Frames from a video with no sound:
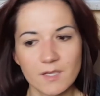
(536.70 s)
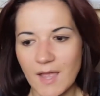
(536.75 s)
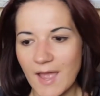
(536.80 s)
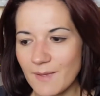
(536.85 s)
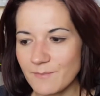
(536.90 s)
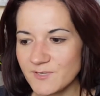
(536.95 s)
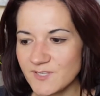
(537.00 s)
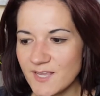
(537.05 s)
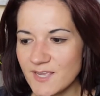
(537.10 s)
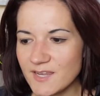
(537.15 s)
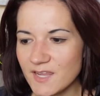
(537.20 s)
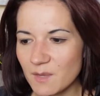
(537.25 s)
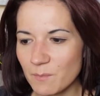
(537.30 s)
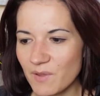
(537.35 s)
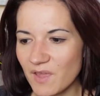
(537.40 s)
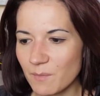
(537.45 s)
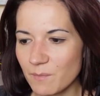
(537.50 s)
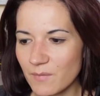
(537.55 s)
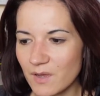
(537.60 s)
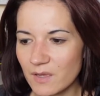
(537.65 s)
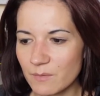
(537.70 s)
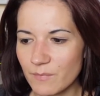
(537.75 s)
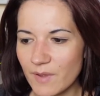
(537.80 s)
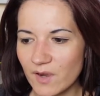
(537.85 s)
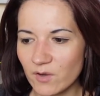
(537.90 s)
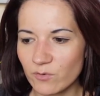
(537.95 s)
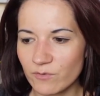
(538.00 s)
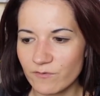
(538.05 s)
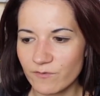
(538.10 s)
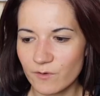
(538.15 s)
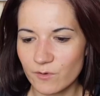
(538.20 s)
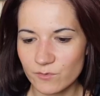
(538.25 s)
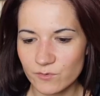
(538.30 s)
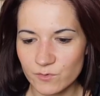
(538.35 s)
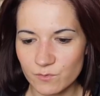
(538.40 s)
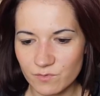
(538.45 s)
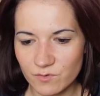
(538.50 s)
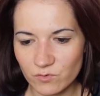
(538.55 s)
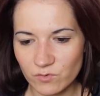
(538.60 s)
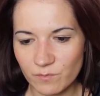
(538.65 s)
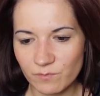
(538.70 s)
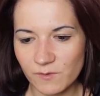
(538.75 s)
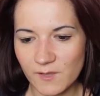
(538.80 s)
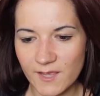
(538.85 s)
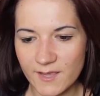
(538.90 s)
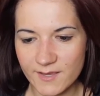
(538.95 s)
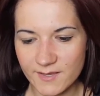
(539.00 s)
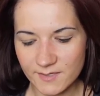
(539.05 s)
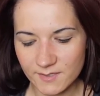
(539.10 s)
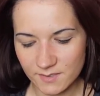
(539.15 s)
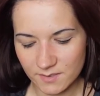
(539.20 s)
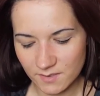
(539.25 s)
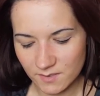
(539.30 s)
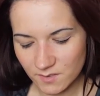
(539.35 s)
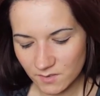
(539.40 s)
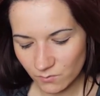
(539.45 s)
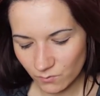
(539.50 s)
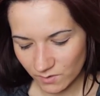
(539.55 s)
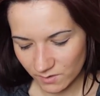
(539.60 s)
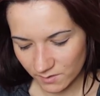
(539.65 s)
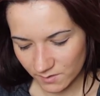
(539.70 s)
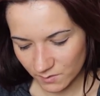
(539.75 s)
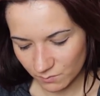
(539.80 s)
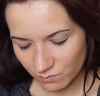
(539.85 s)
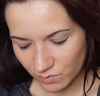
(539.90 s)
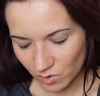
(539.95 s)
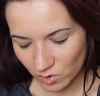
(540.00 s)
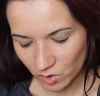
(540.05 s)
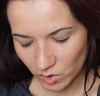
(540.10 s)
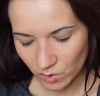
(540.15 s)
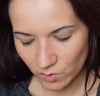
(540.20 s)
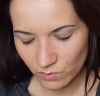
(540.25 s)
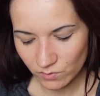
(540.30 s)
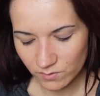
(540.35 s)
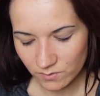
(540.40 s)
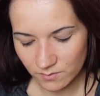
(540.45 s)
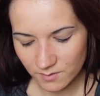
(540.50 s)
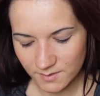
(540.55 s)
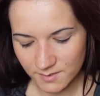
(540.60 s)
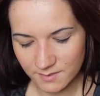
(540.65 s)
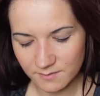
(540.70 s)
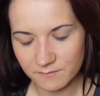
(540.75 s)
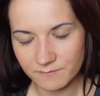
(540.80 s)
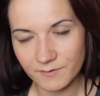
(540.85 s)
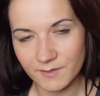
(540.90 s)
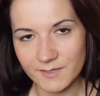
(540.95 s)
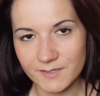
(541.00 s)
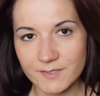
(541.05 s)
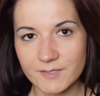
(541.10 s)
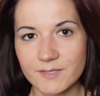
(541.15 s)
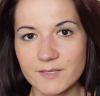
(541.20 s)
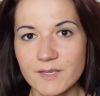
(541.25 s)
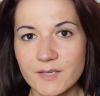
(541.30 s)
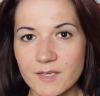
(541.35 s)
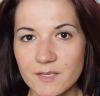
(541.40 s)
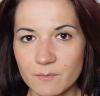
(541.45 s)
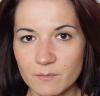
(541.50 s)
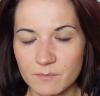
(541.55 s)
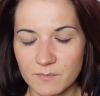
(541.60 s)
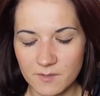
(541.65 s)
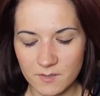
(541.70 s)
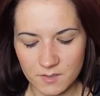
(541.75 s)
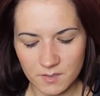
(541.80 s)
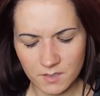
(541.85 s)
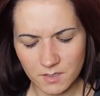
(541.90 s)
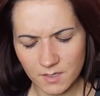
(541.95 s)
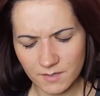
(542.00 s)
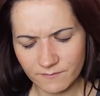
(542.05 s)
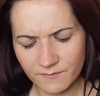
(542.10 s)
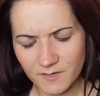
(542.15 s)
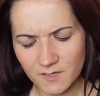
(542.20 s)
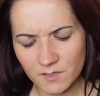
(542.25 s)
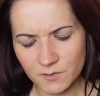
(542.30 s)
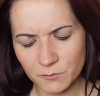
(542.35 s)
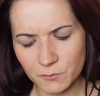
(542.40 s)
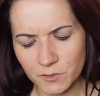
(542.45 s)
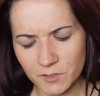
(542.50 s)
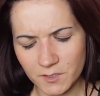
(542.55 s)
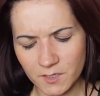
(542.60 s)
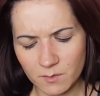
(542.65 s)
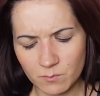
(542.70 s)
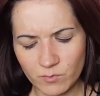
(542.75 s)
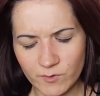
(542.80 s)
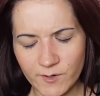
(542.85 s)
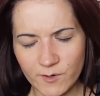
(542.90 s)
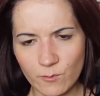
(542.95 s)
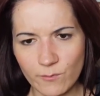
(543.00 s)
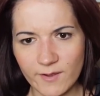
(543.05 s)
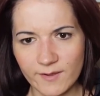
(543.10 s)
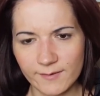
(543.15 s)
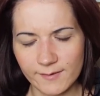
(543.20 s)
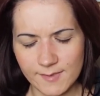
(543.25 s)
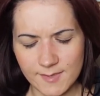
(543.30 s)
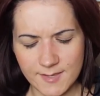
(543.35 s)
I'm sending back my microphone to be replaced. This one is borrowed, this device, but I think it's working pretty well. I